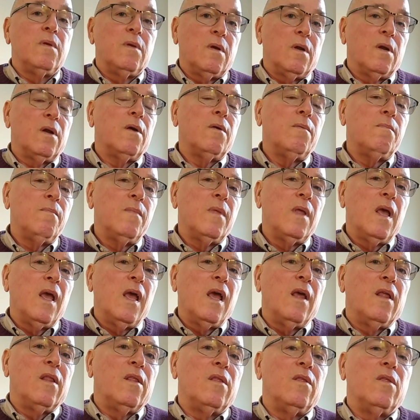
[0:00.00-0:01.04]
You know?
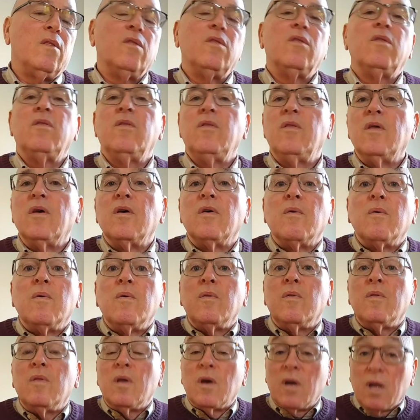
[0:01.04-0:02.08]

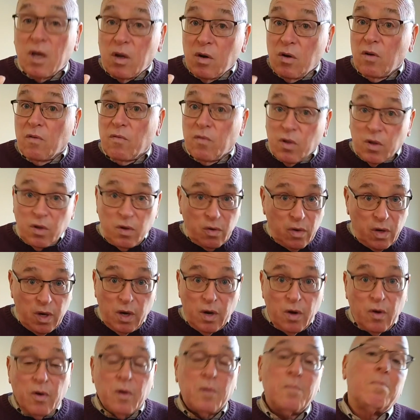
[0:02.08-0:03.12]
The interval you
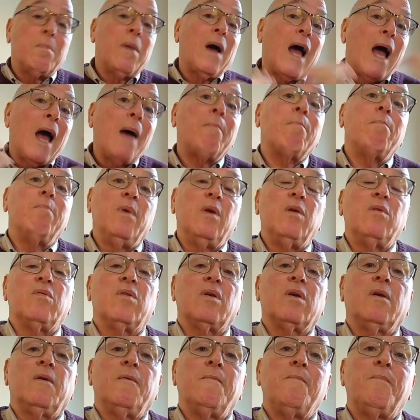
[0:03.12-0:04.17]
hear in pop
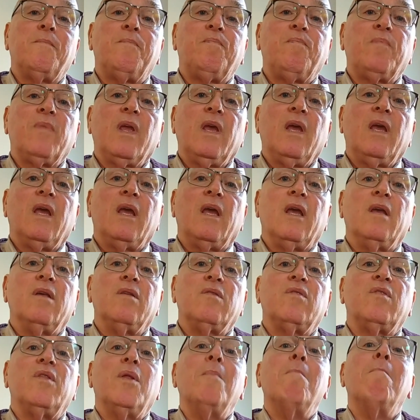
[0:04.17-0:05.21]
music
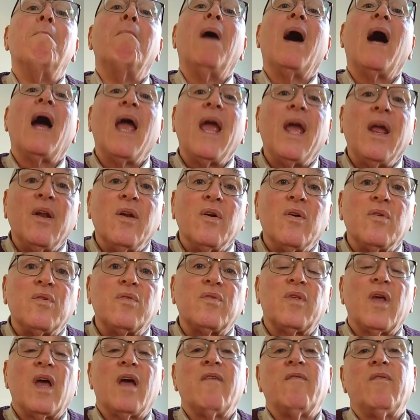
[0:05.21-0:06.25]
is the minor
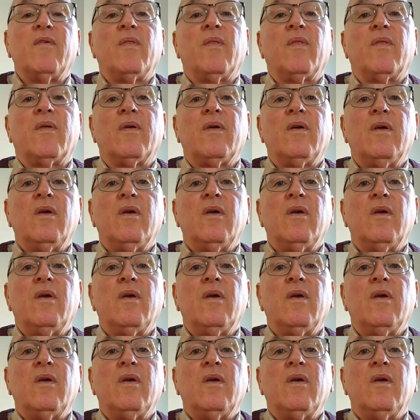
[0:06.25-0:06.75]
7th.